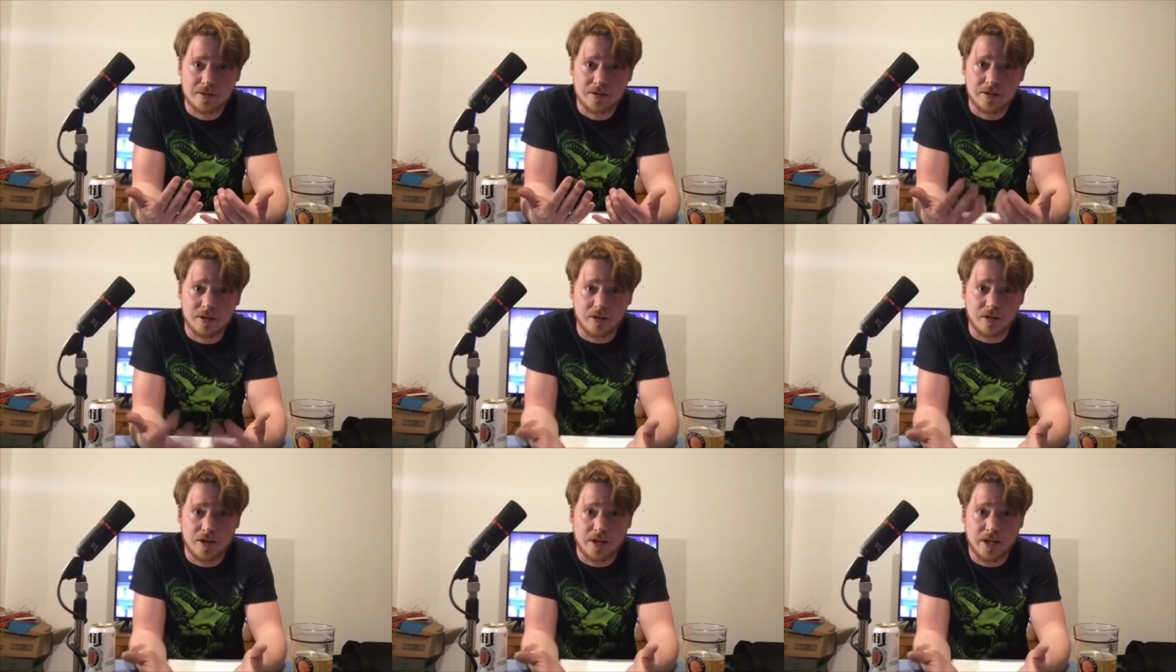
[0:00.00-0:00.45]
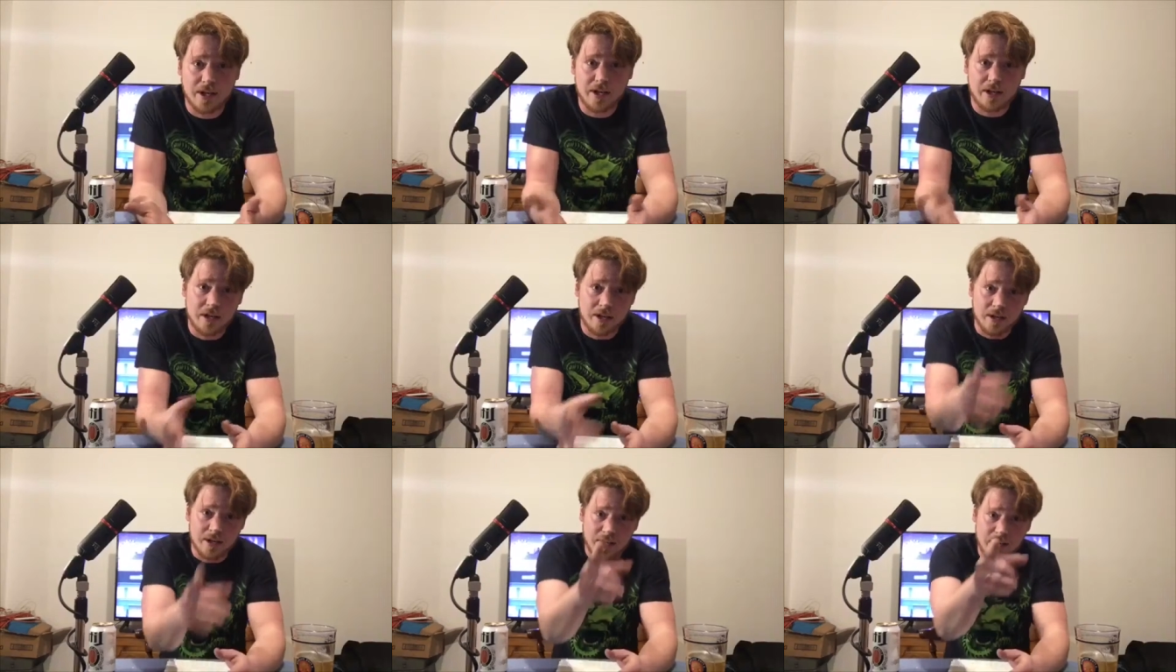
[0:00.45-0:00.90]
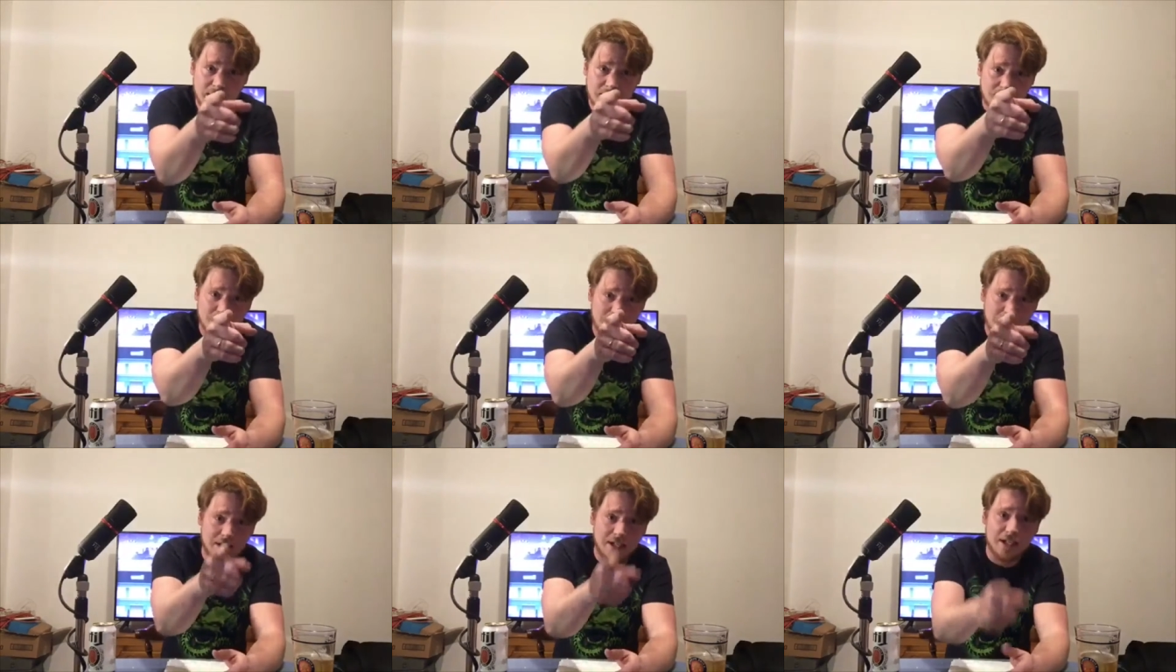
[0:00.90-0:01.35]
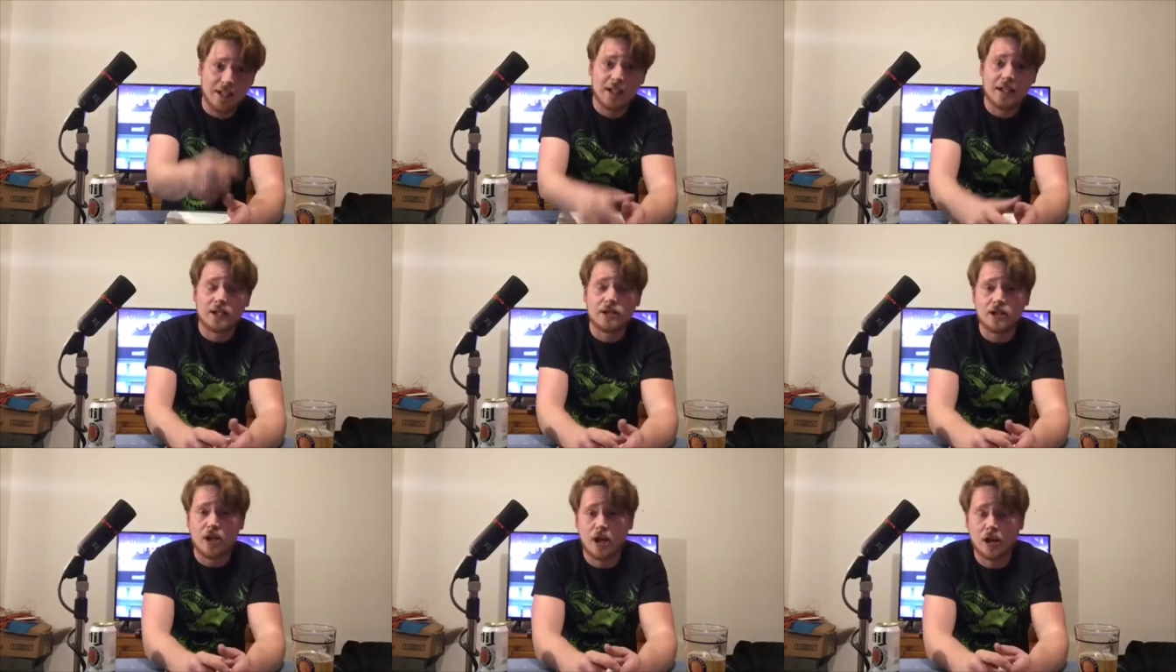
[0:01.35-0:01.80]
Alright? That's me
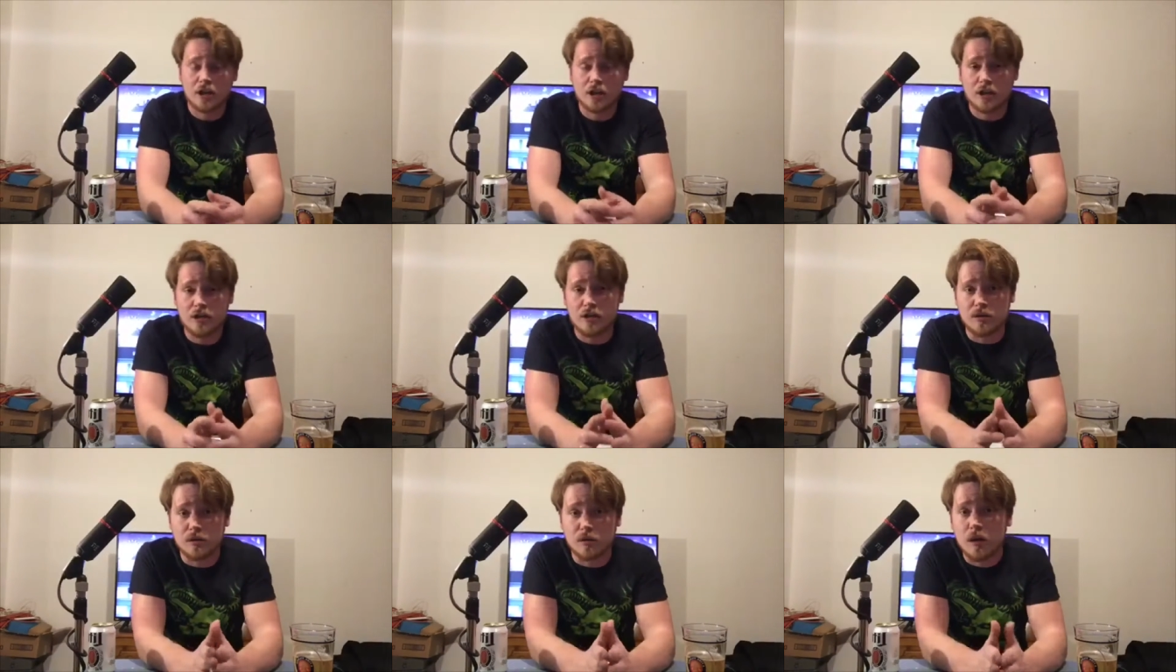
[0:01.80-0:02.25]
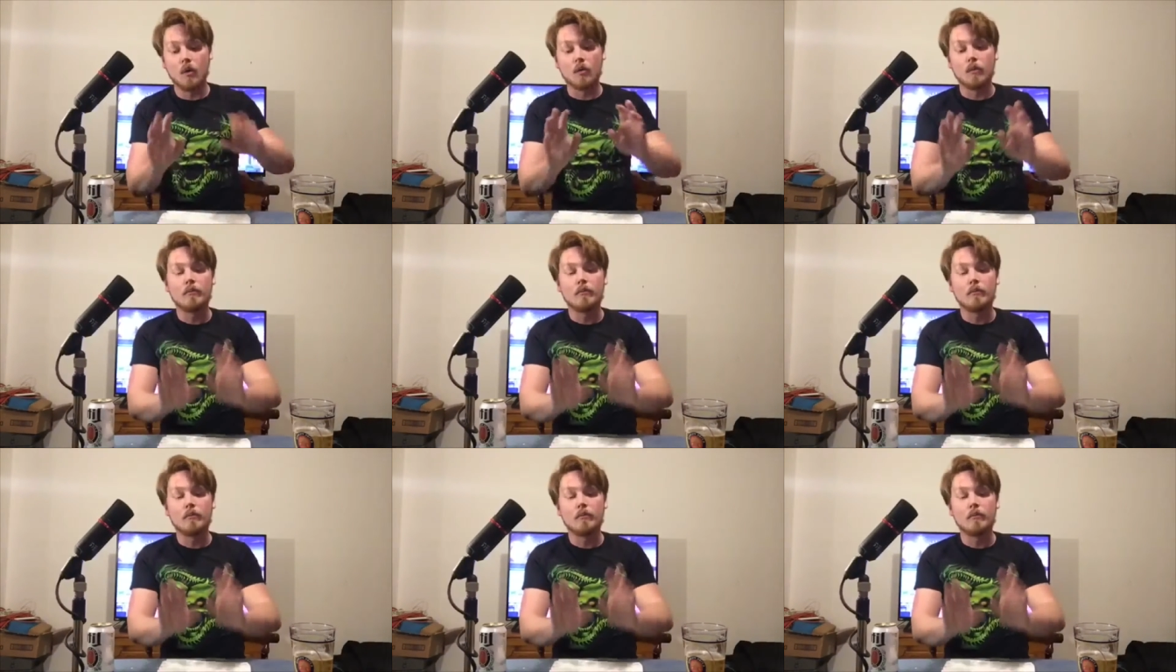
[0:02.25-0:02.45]
talking to you.